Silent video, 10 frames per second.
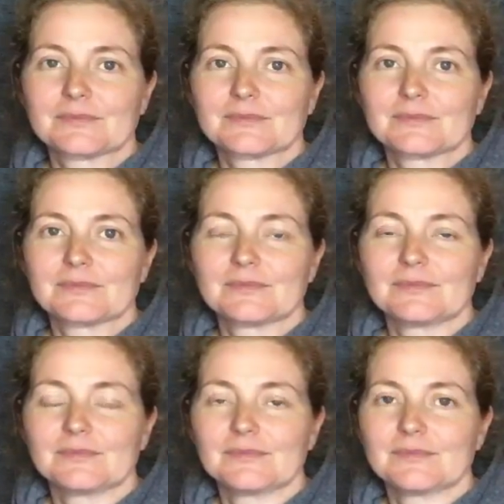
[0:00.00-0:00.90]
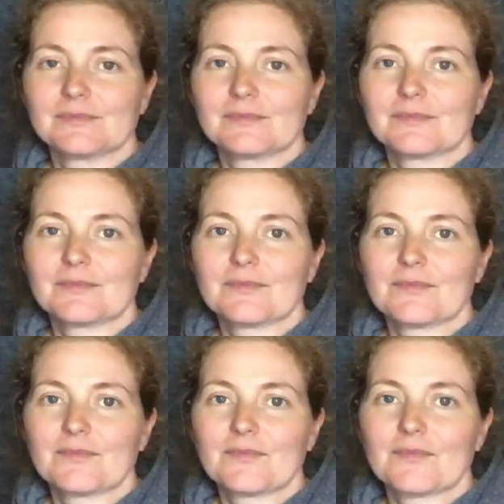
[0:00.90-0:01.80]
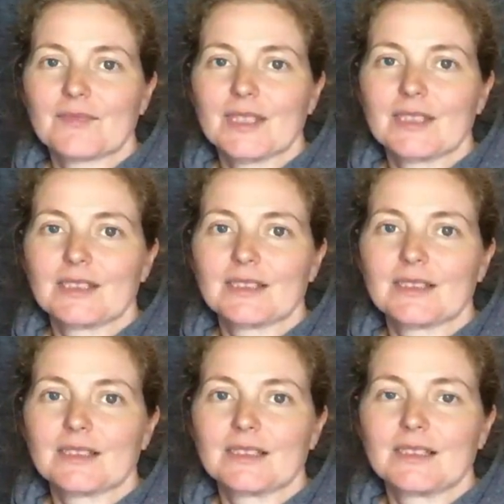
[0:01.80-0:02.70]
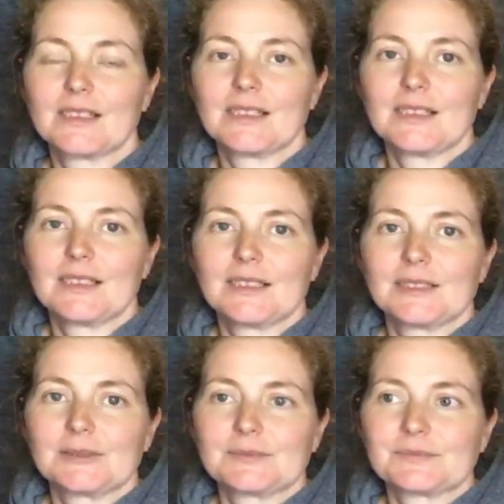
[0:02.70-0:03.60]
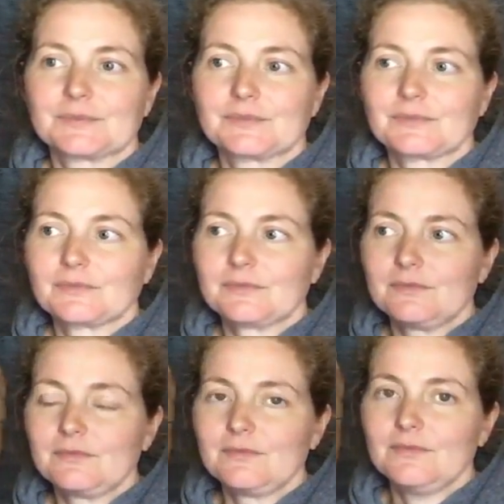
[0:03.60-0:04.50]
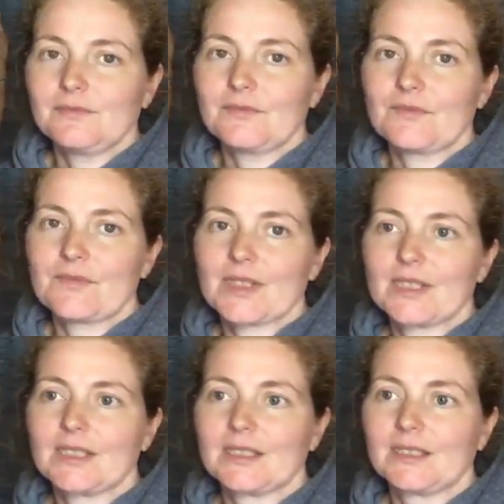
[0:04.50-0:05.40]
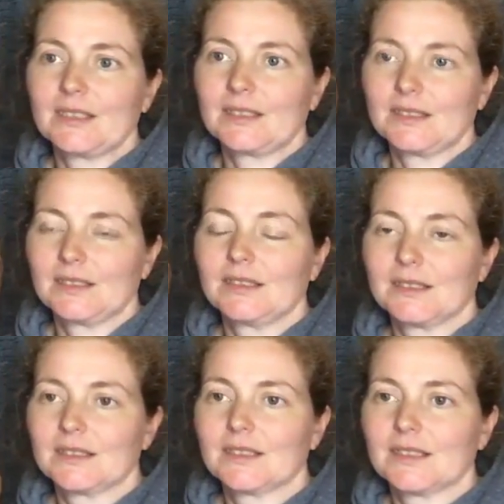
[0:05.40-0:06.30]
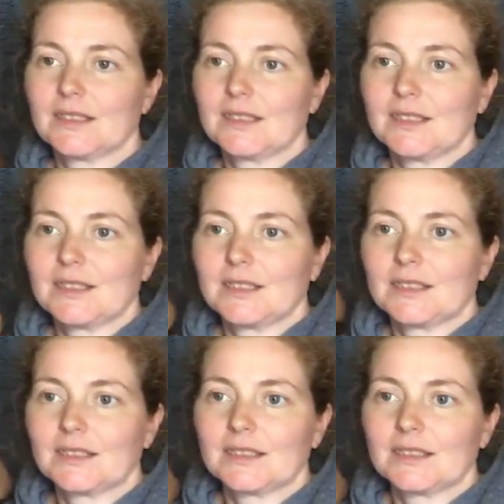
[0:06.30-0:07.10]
This person isn't speaking.